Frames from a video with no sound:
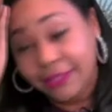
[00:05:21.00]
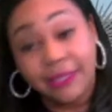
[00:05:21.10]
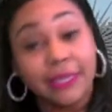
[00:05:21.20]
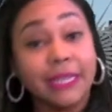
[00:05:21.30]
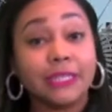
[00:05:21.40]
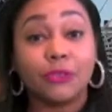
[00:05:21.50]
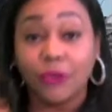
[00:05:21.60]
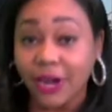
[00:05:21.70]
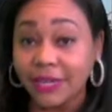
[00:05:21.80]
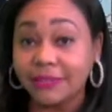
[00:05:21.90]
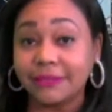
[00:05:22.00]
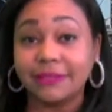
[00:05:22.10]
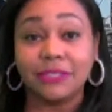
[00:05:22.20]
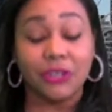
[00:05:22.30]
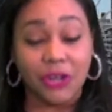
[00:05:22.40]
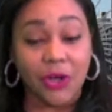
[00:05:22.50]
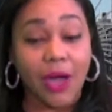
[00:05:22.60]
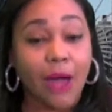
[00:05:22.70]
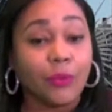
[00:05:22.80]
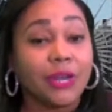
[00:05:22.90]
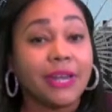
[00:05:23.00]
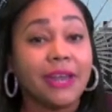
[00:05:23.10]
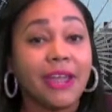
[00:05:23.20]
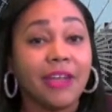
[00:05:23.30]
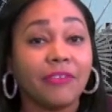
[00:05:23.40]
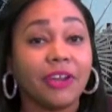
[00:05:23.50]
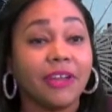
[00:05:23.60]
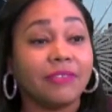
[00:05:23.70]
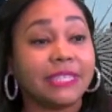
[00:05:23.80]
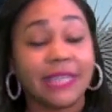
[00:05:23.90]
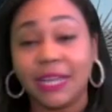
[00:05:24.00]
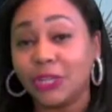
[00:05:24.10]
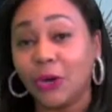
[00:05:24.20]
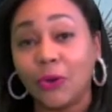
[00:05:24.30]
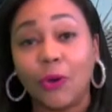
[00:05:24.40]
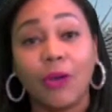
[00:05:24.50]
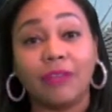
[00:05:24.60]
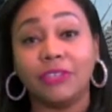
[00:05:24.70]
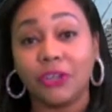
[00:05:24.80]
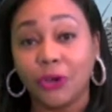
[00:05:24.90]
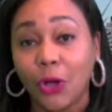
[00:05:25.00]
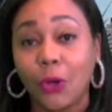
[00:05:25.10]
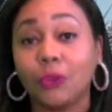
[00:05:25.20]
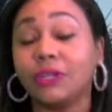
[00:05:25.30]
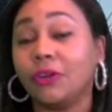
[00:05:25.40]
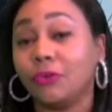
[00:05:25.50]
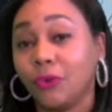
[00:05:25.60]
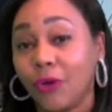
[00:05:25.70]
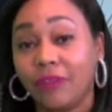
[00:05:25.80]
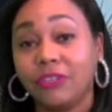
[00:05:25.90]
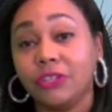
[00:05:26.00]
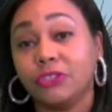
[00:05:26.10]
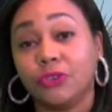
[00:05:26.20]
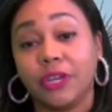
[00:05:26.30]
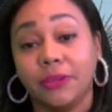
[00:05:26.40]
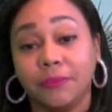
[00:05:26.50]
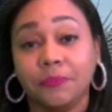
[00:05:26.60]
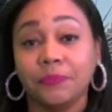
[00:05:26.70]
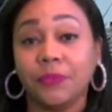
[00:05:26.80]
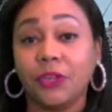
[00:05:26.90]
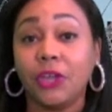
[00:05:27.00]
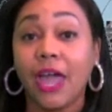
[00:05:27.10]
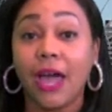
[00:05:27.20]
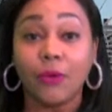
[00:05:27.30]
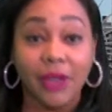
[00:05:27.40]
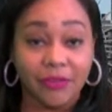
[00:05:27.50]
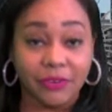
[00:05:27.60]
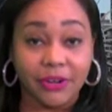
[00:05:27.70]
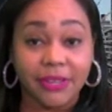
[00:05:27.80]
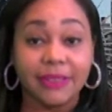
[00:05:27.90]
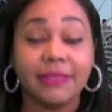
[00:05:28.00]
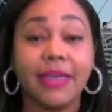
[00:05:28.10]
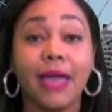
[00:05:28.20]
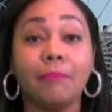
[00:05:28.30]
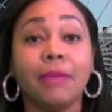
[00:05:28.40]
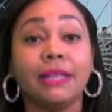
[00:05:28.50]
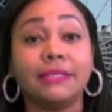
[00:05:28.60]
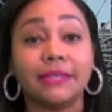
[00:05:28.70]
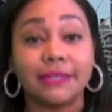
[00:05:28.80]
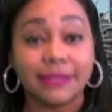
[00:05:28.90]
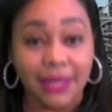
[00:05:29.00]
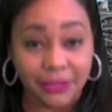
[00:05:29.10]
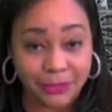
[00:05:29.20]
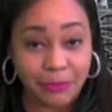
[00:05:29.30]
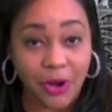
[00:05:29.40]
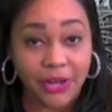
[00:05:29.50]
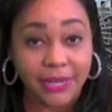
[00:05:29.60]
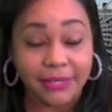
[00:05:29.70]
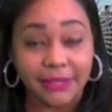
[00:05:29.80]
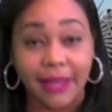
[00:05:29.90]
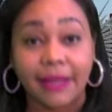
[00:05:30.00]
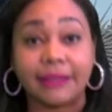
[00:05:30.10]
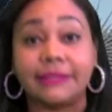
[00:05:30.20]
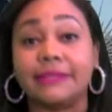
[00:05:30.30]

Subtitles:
It's great. You know, I would never ever say don't go after your goal and don't go after your dream. However, that makes it a seller's market, guys.